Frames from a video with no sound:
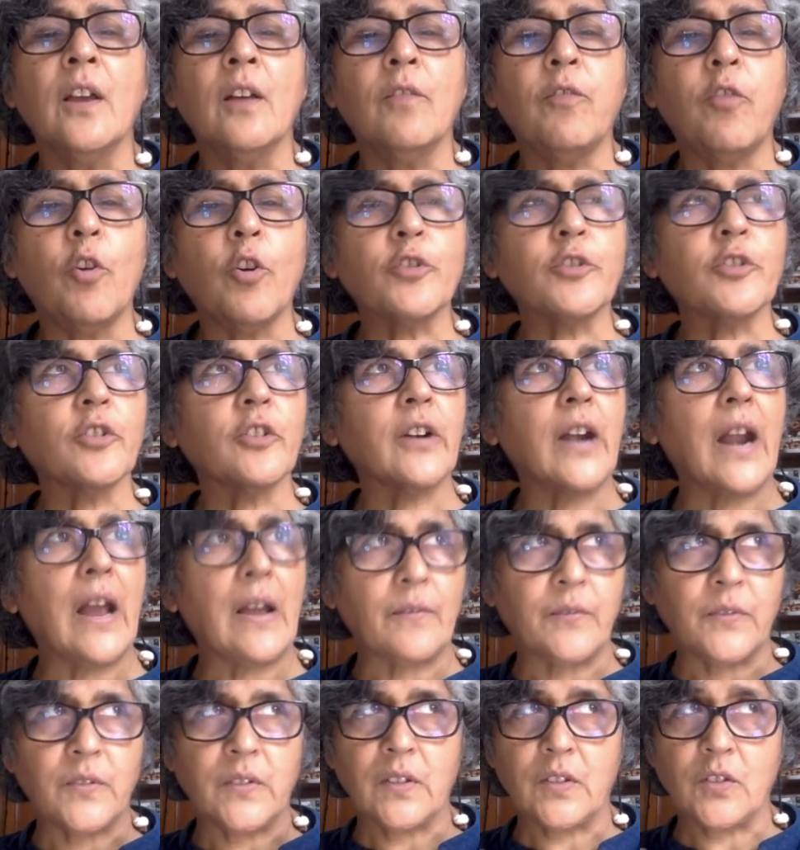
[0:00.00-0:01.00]

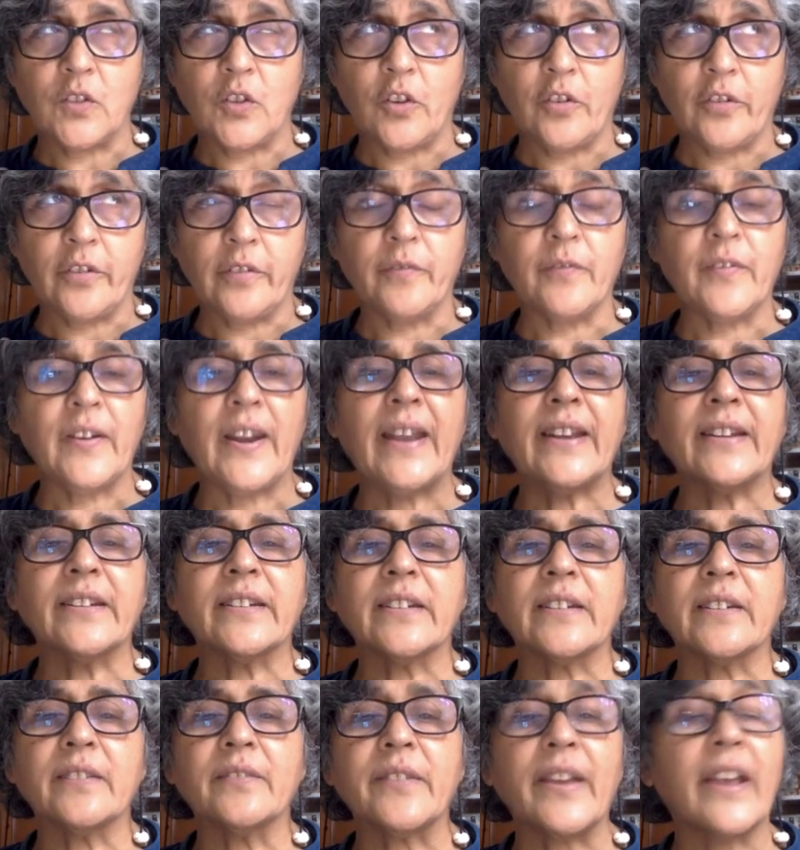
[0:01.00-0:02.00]
Photographs is your
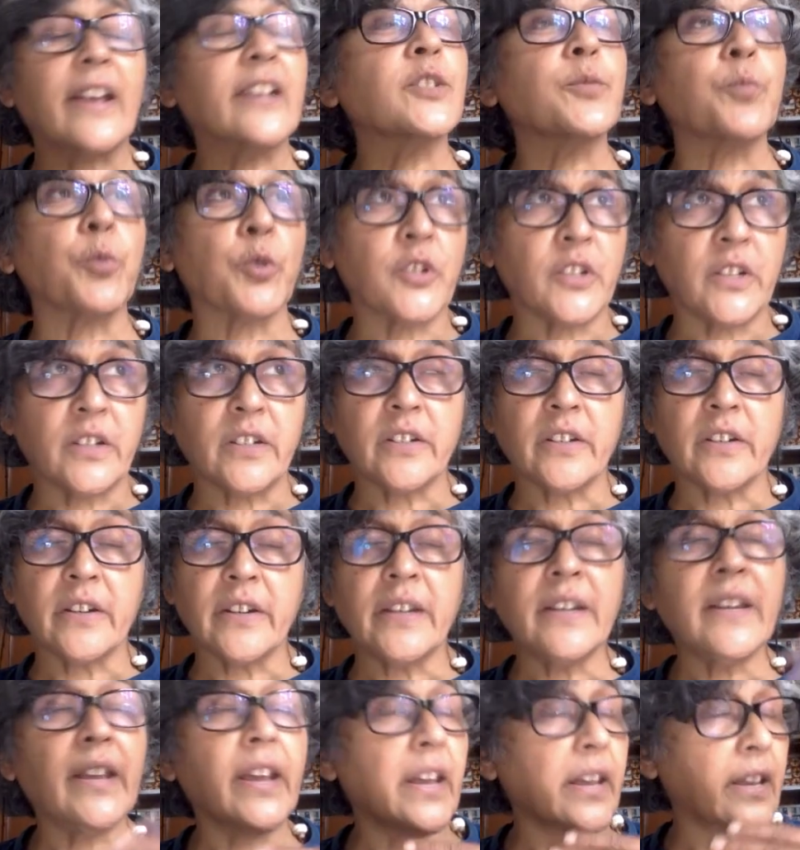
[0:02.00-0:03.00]
reflective,
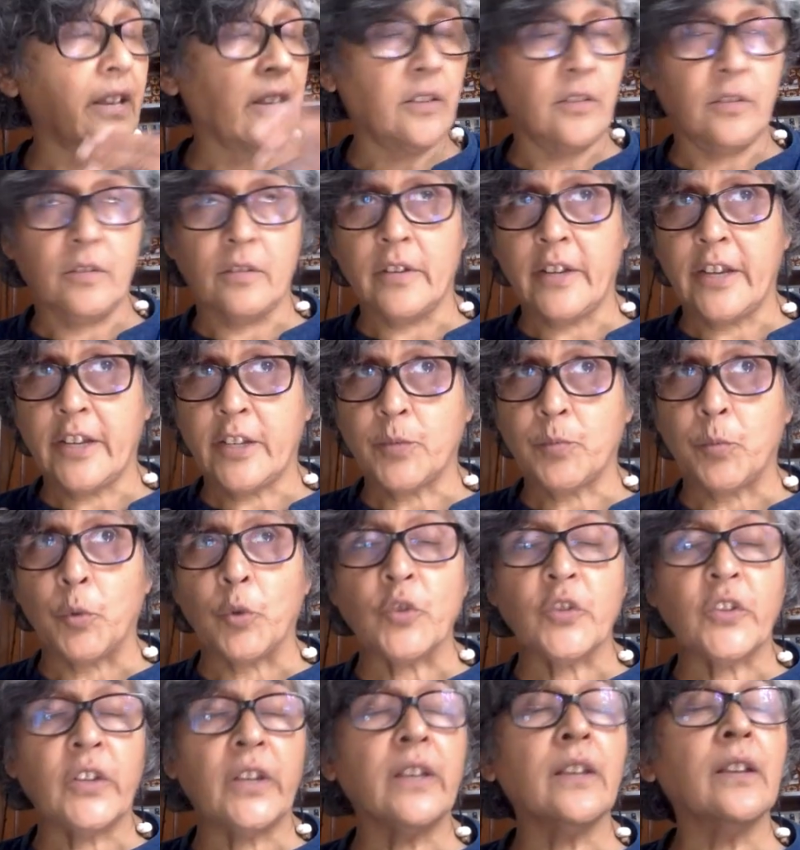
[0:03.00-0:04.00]
expository,
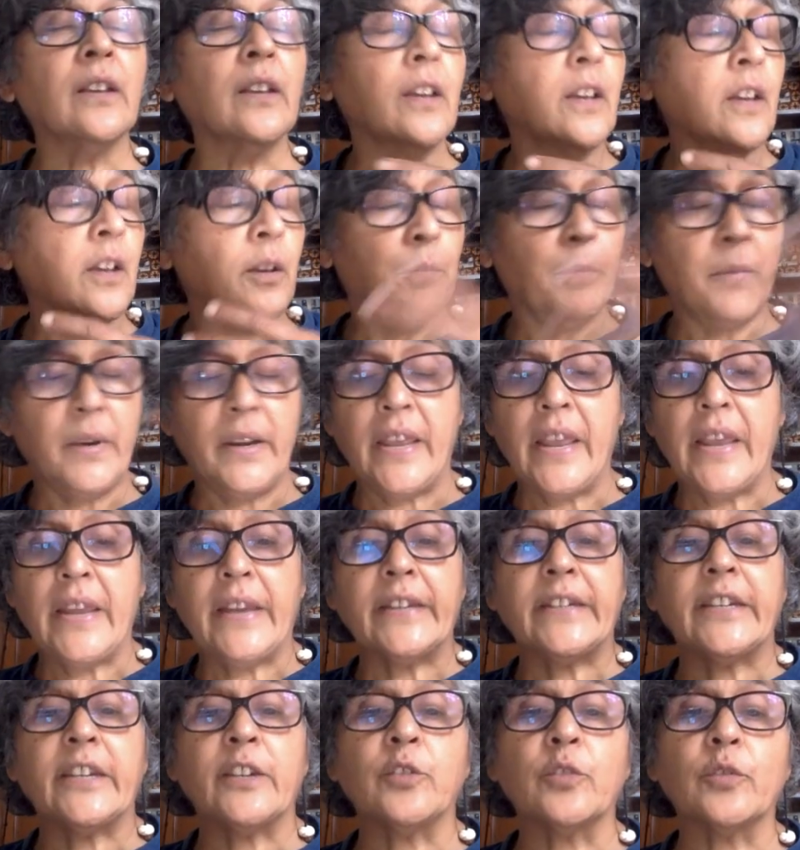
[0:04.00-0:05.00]
exposing, bringing
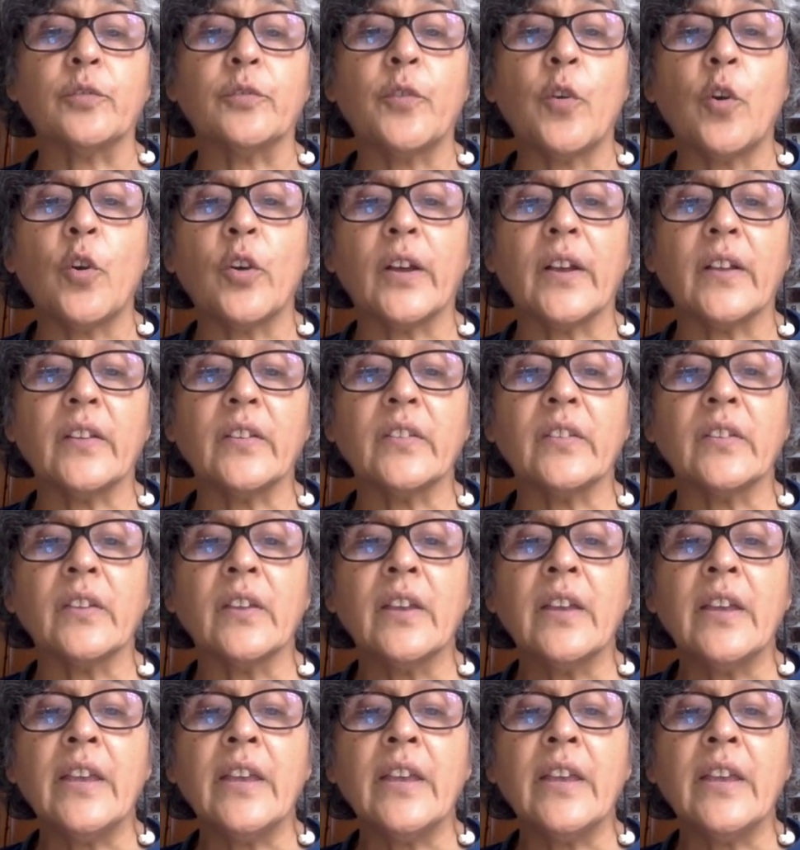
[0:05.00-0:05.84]
it into focus.